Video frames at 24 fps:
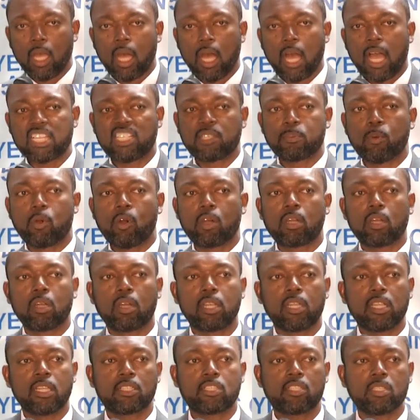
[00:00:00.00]
I spoke
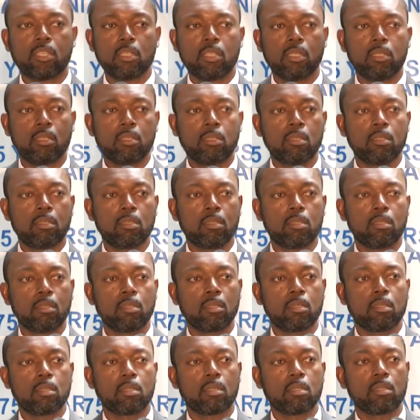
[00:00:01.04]
earlier to
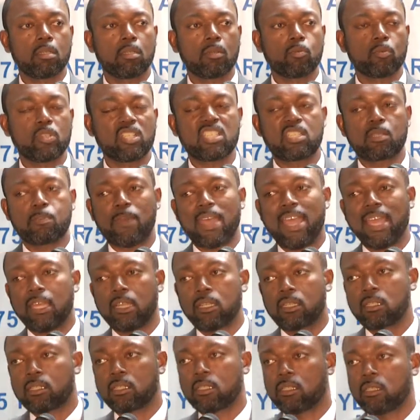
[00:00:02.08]

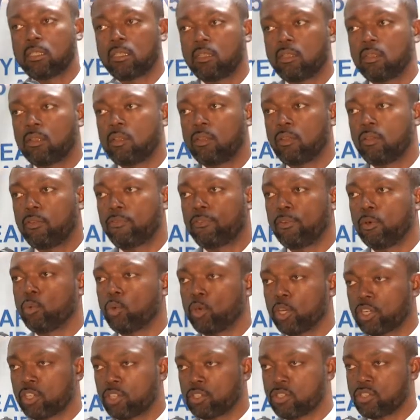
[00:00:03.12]
respect for
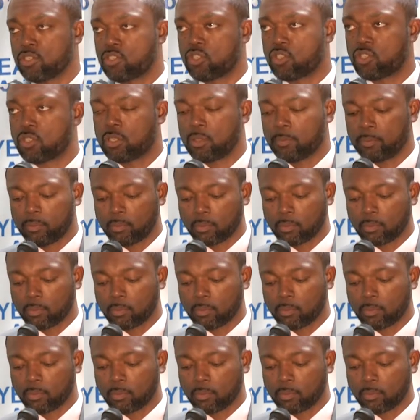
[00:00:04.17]
workers,